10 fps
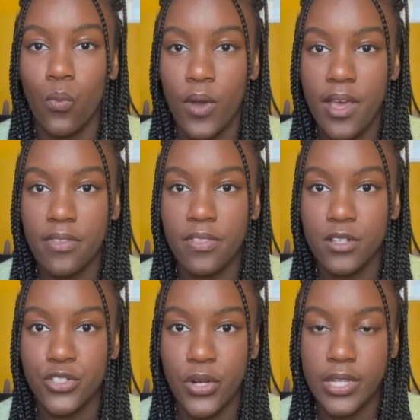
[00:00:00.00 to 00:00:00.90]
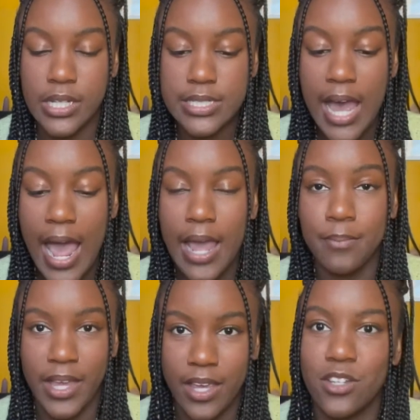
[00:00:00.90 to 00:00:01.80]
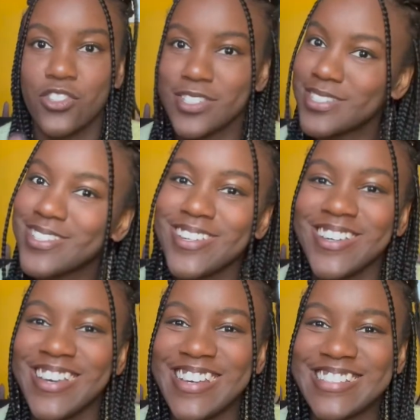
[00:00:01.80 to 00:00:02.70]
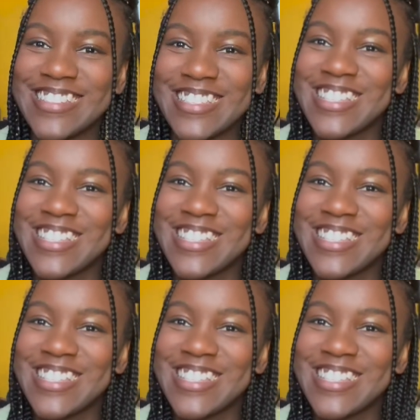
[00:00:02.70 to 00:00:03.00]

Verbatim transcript: with during the time. Like, it just is